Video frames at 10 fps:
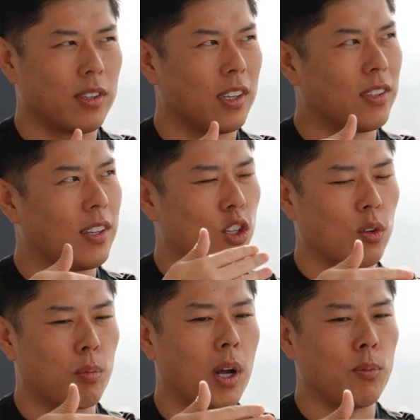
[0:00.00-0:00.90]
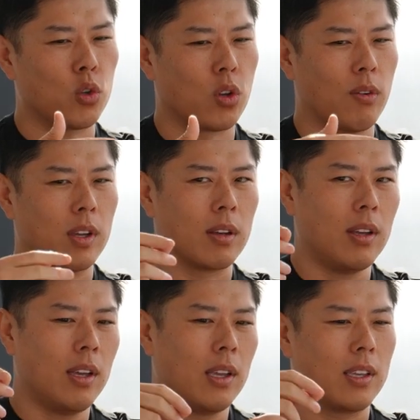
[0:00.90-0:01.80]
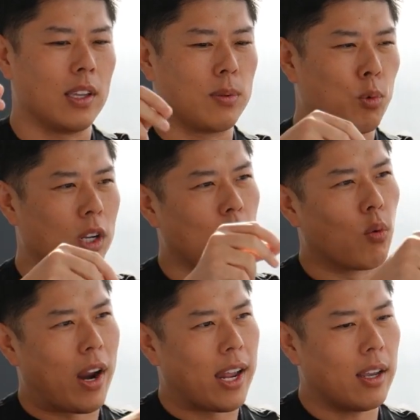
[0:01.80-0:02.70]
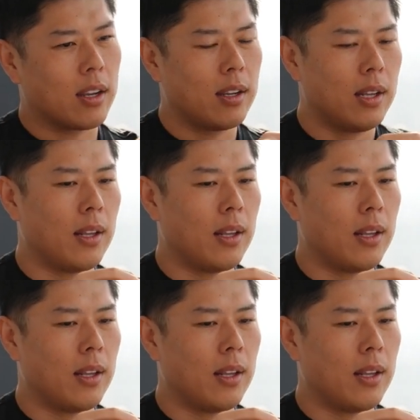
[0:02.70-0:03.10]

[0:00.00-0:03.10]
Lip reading: the selection of the problem they're solving gets pretty erratic.